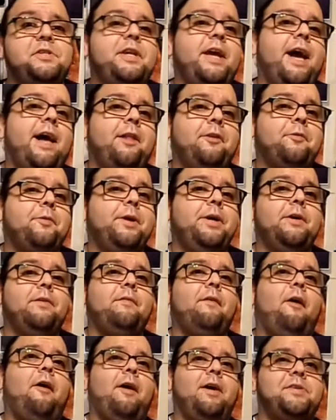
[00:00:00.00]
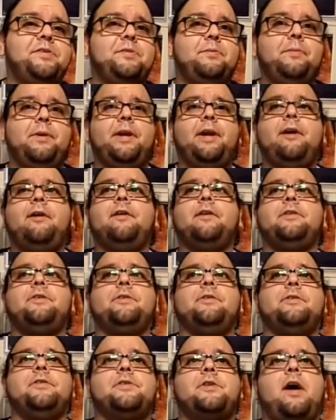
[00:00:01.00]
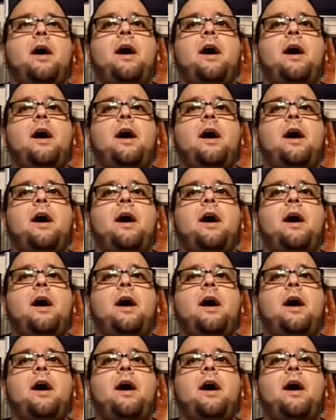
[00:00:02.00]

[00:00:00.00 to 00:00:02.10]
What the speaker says: gallery of awesome characters.